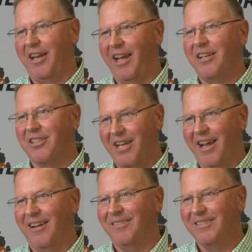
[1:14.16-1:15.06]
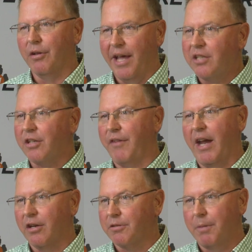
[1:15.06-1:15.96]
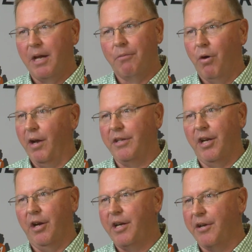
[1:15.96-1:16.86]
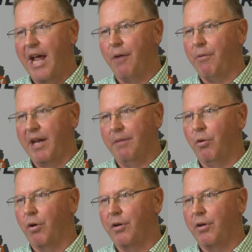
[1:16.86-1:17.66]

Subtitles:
edge now. The excavator is being one. Here now we get more